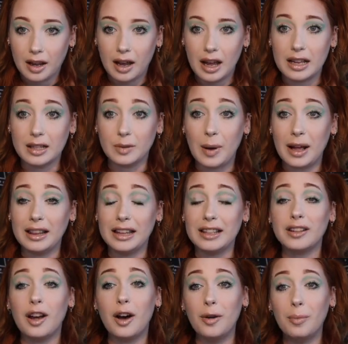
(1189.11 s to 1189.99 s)
as well
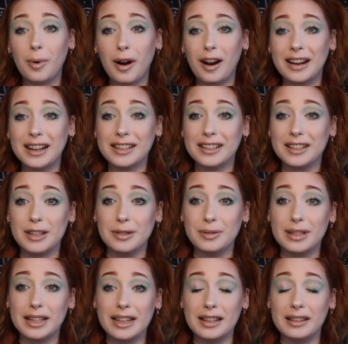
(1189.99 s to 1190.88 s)
as all products
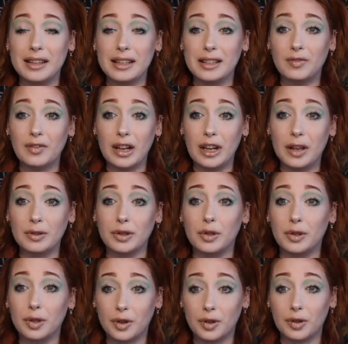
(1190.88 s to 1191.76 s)
used in this video
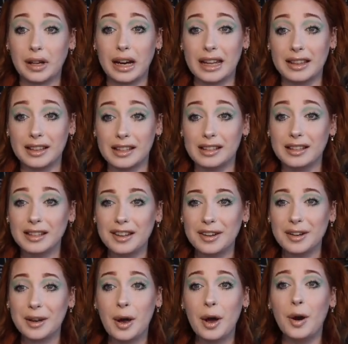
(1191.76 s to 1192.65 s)
to create this
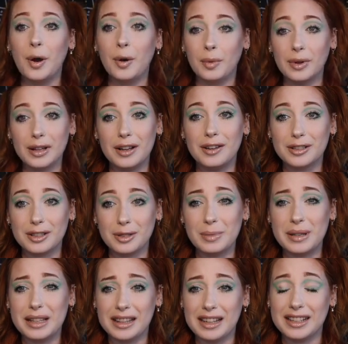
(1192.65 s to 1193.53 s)
look will also
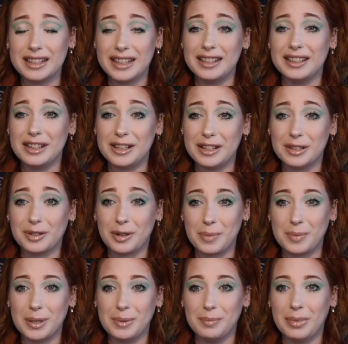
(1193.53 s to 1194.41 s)
be linked in the
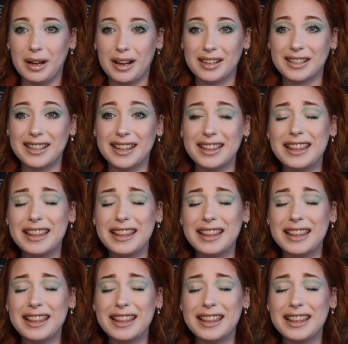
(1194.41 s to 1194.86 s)
description box.